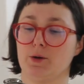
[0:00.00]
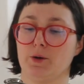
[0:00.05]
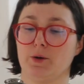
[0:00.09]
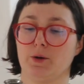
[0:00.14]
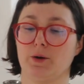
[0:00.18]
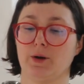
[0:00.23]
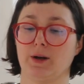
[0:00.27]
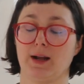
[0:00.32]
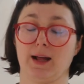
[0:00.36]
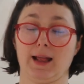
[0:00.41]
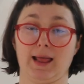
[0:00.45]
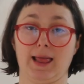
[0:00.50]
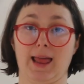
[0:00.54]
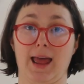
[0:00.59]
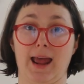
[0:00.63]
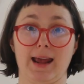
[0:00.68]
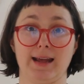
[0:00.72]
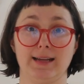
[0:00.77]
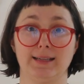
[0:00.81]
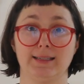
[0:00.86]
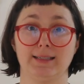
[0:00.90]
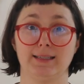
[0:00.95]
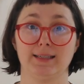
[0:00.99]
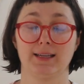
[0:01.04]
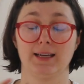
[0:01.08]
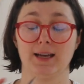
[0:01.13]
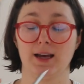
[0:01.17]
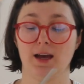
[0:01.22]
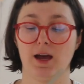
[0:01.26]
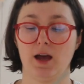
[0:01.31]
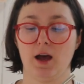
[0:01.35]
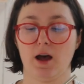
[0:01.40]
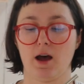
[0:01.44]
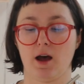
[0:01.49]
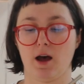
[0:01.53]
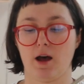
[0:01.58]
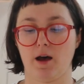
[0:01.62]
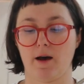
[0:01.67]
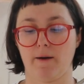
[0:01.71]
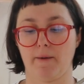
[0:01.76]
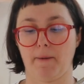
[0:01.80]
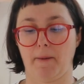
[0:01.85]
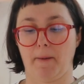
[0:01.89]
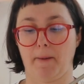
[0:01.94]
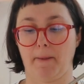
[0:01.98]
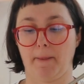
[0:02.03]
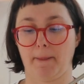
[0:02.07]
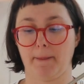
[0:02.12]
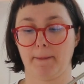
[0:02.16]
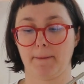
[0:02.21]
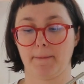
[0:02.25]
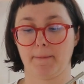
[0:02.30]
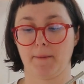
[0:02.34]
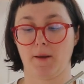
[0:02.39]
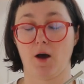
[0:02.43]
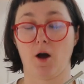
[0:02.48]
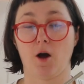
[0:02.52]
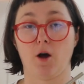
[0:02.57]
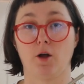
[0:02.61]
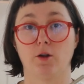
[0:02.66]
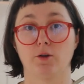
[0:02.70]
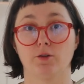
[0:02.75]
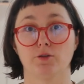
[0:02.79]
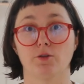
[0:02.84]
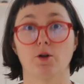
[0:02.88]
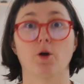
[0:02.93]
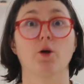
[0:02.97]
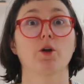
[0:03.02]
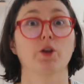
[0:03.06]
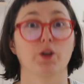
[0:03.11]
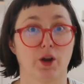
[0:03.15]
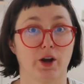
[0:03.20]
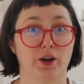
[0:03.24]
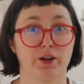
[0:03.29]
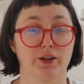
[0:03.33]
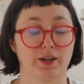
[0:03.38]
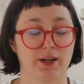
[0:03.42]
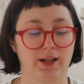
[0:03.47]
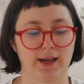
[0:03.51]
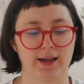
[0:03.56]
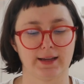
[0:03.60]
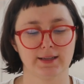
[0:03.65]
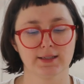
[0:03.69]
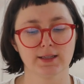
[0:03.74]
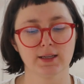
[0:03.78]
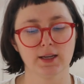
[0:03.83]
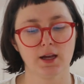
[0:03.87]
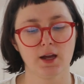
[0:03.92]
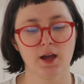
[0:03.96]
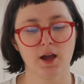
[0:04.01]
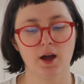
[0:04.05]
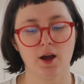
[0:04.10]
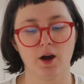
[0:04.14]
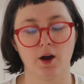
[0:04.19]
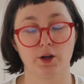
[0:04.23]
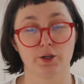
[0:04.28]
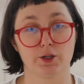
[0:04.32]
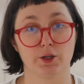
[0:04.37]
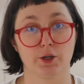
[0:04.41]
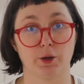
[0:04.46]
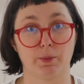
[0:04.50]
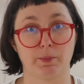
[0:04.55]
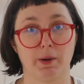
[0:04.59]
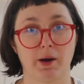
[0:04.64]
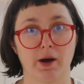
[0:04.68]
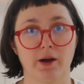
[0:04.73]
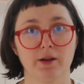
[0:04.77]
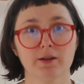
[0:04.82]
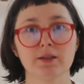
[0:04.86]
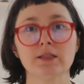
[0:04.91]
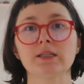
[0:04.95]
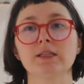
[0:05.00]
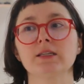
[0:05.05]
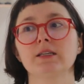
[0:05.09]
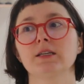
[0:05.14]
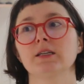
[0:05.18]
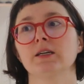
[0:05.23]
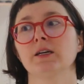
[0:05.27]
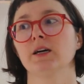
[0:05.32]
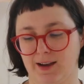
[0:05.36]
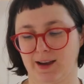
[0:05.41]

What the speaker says: your glaze on, or your underglaze onto your pot.